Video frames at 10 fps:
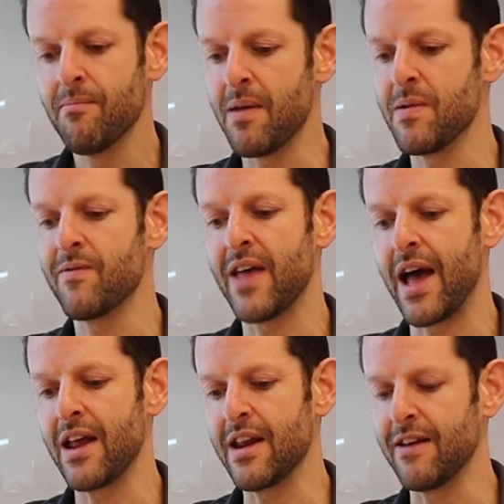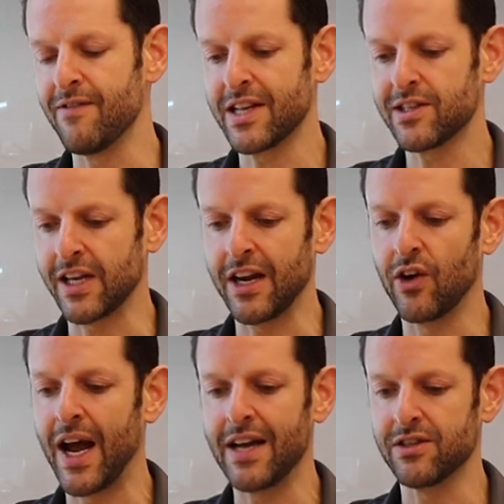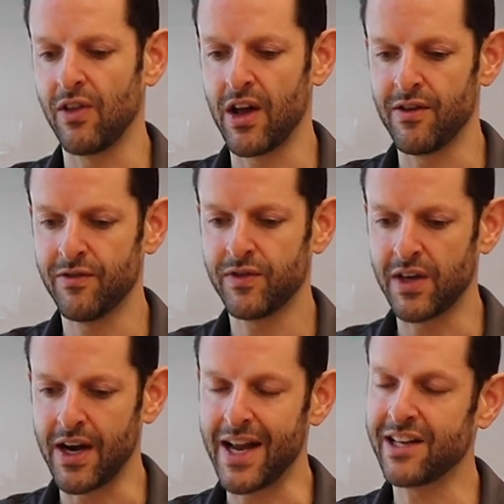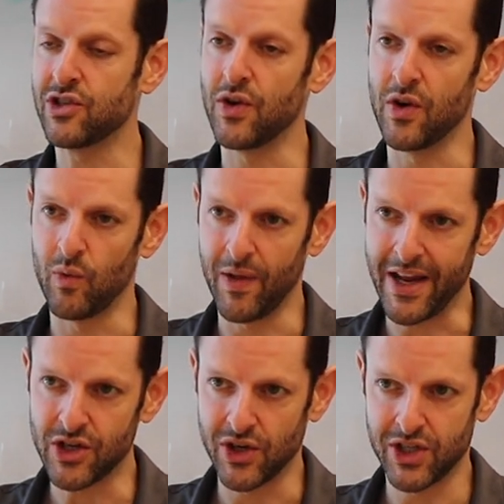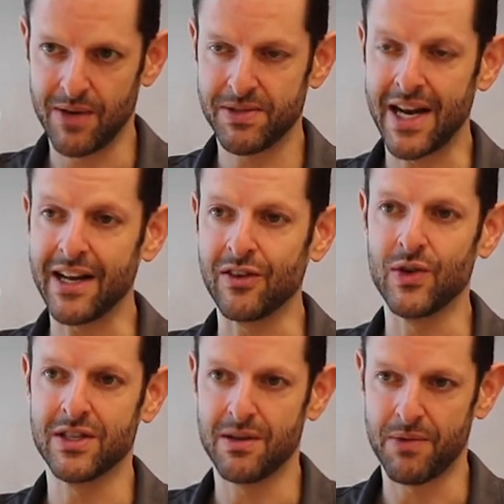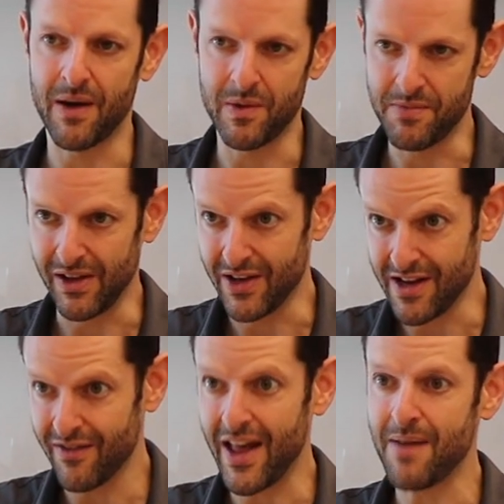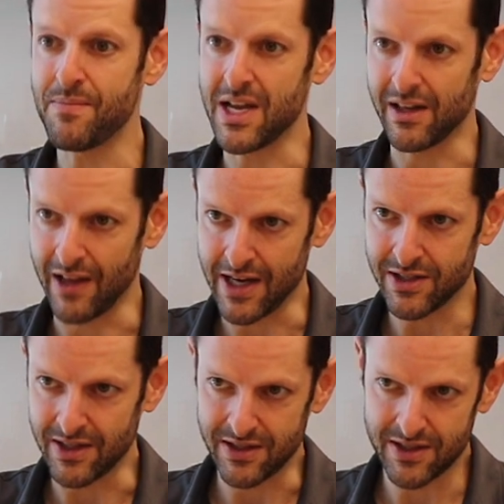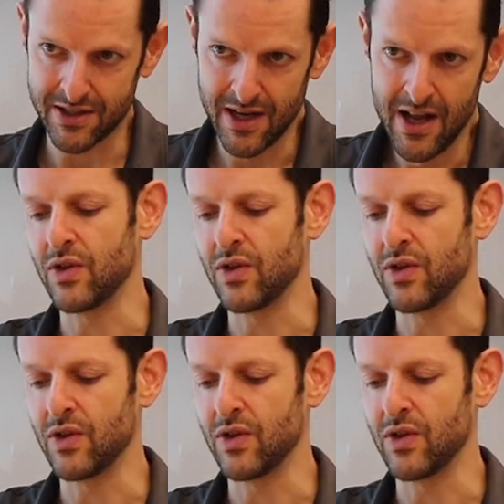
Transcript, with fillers: maybe if that investigator has a lot of kind of external relationships that increase the probability of that being licensed.